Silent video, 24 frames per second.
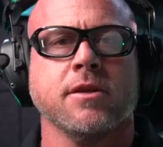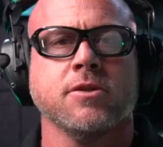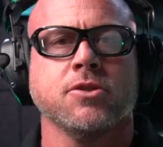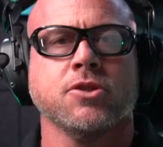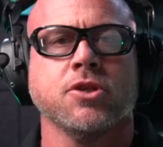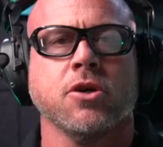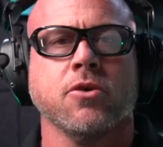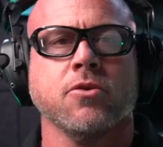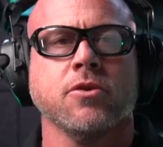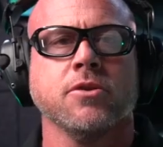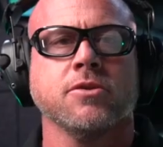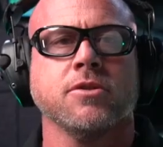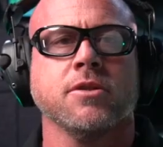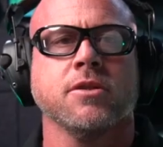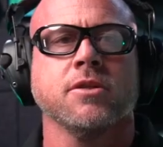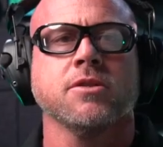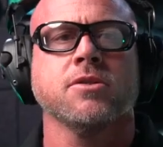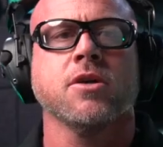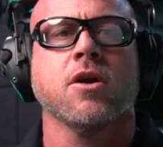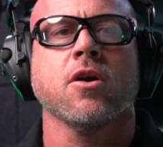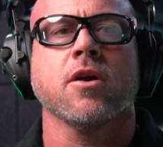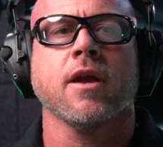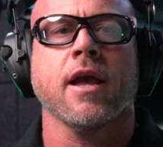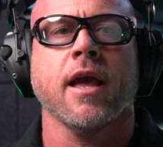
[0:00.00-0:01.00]
the shoulders of the
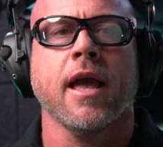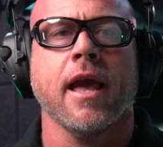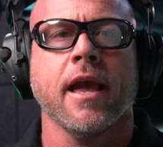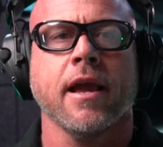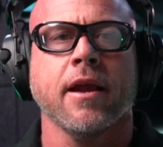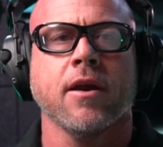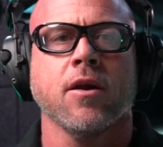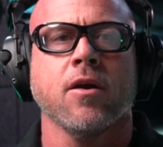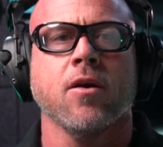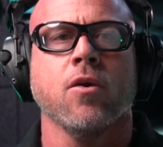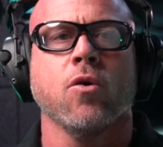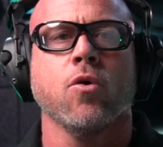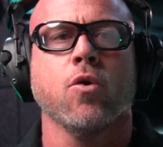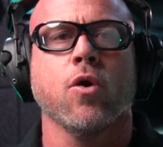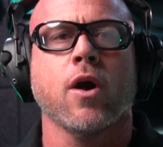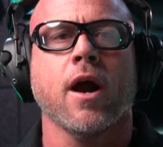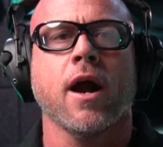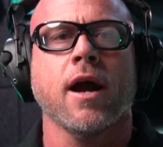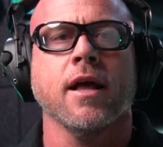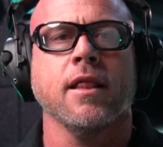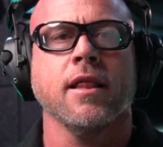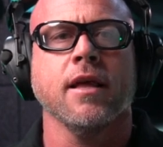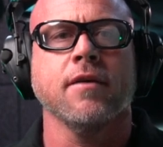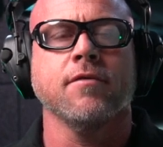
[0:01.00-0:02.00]
target hanger or
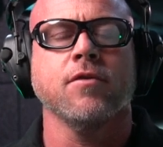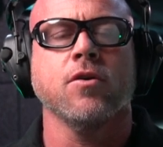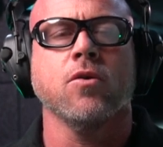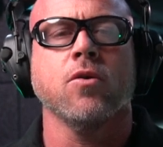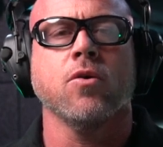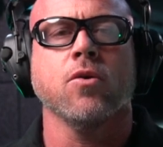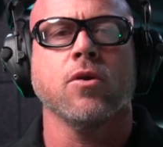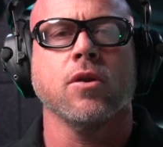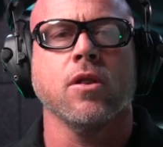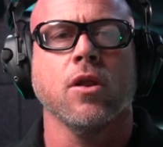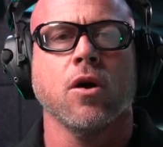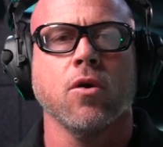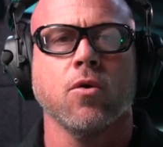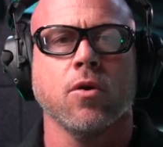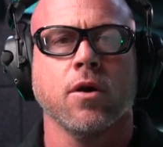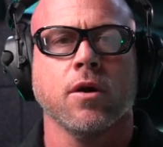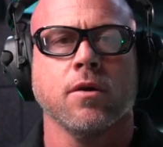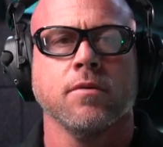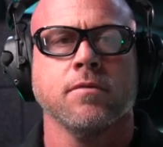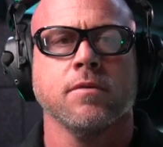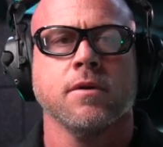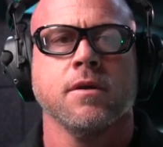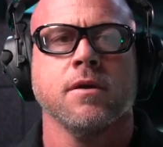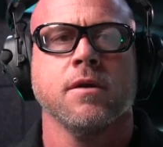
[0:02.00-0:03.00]
eye level or
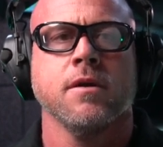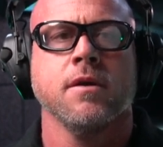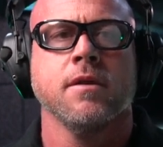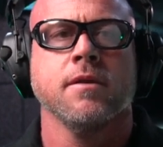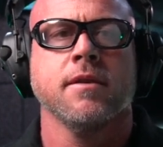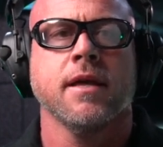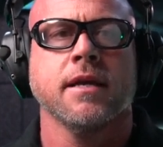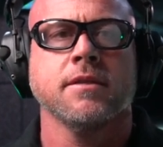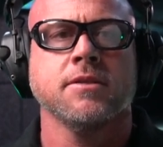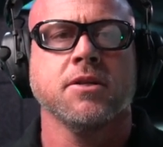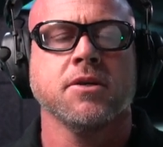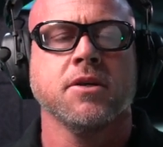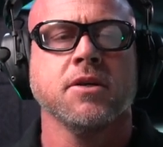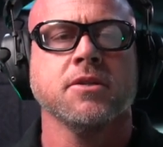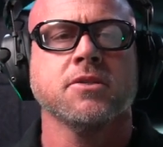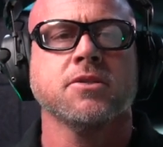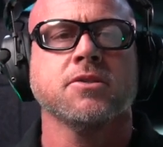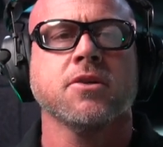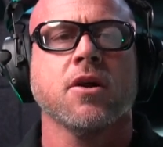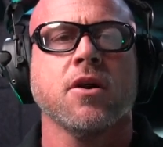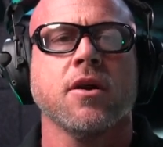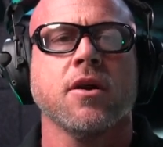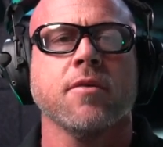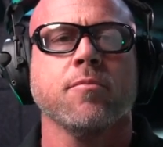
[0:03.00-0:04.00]
lower. That's a good
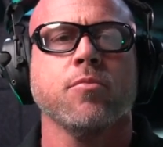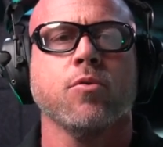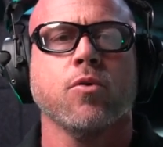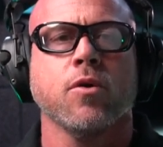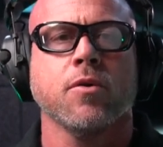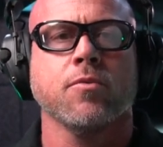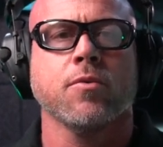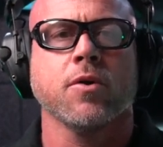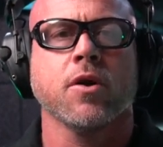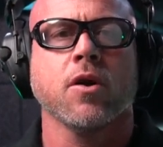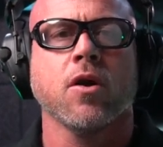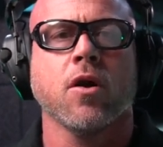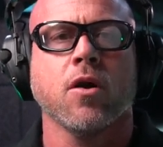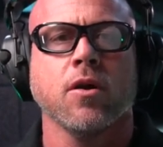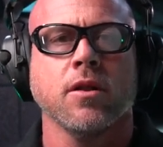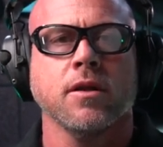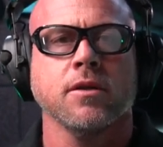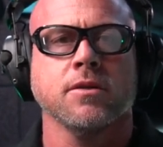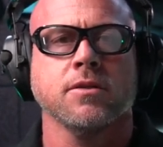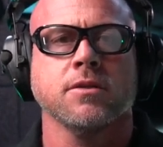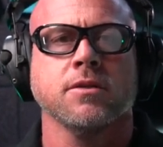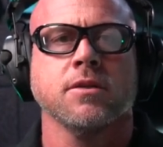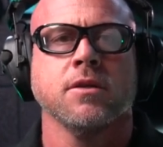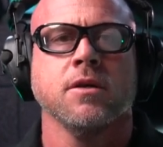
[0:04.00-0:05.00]
starting point
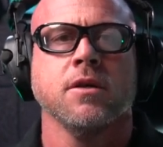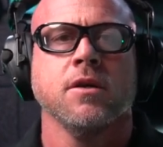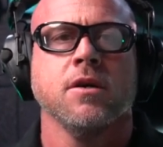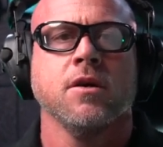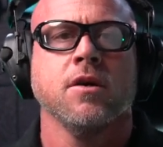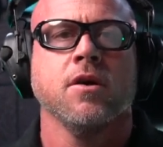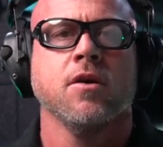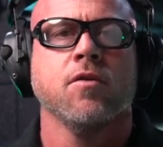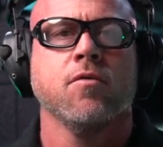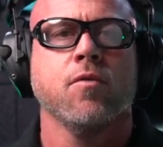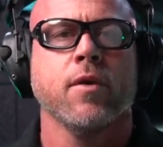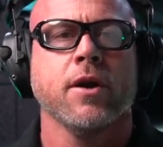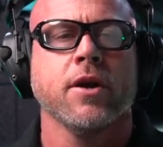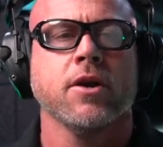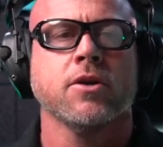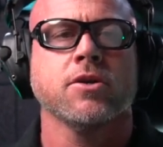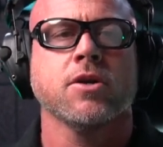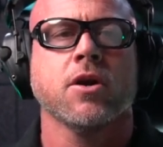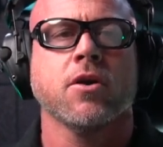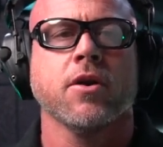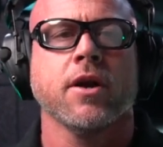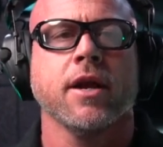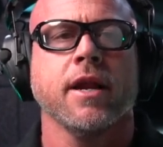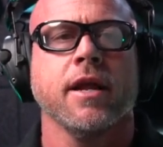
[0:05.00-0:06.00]
regardless of where your
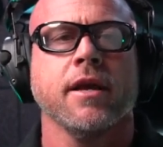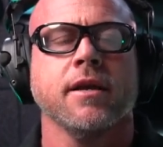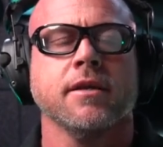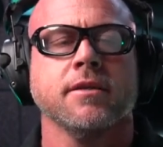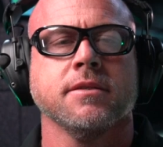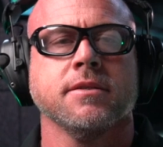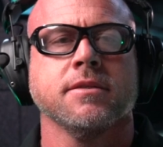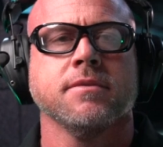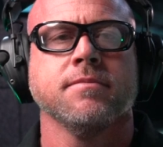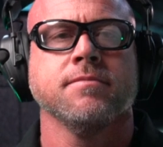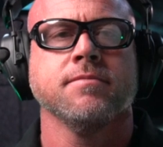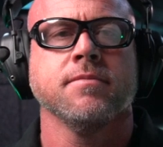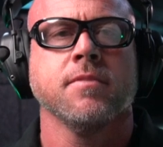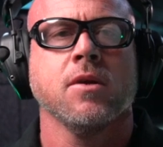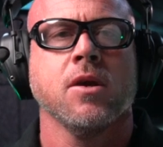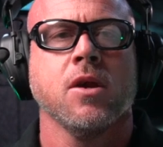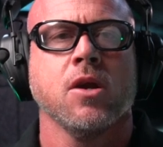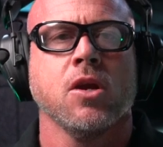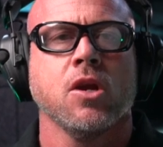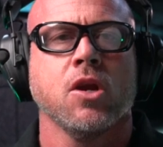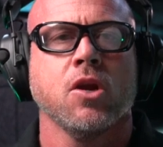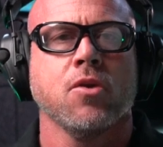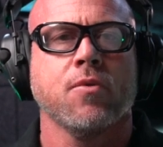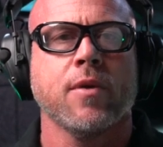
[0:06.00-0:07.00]
target is.
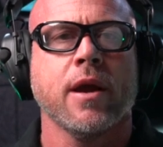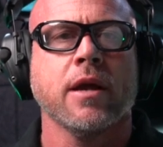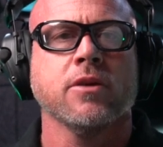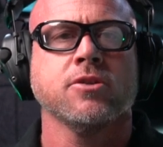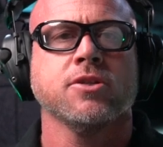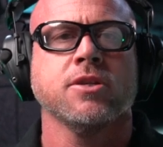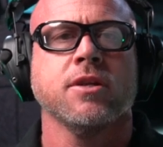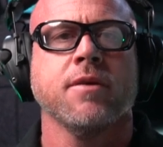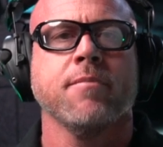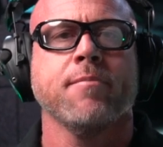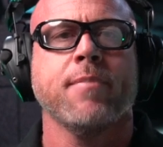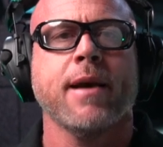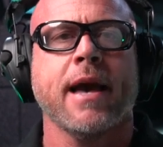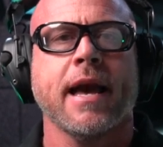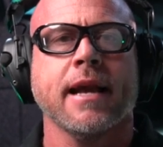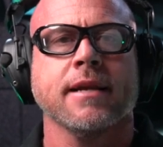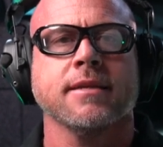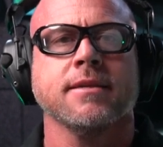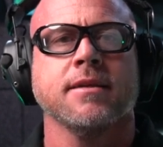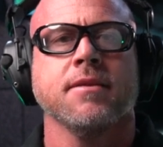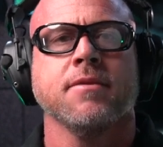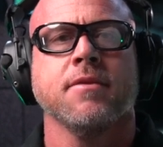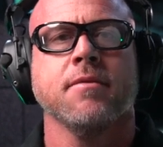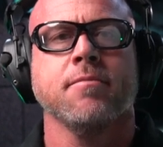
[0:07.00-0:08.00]
Your round should
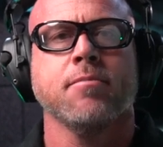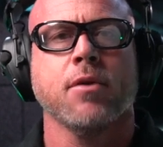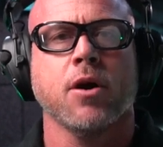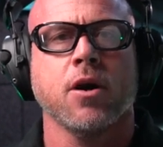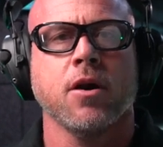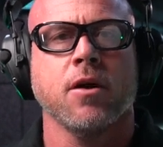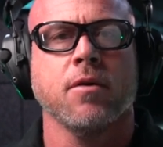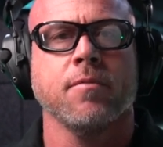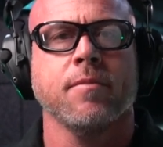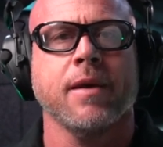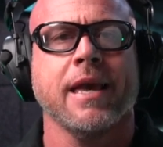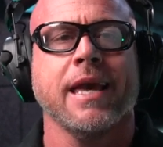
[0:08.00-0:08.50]
impact the berm